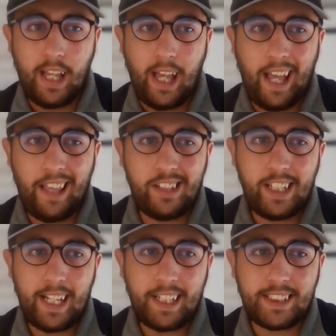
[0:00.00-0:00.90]

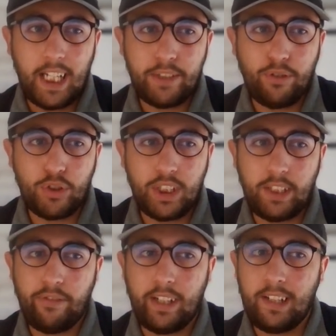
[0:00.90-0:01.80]
100x sales for
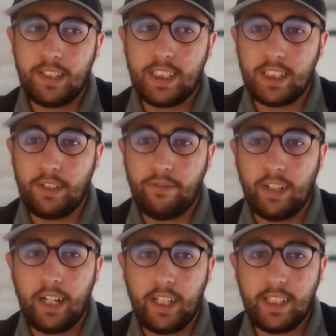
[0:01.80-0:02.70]
certified
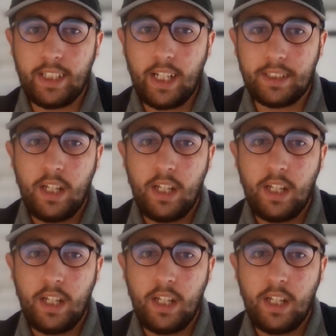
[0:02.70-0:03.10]
architect.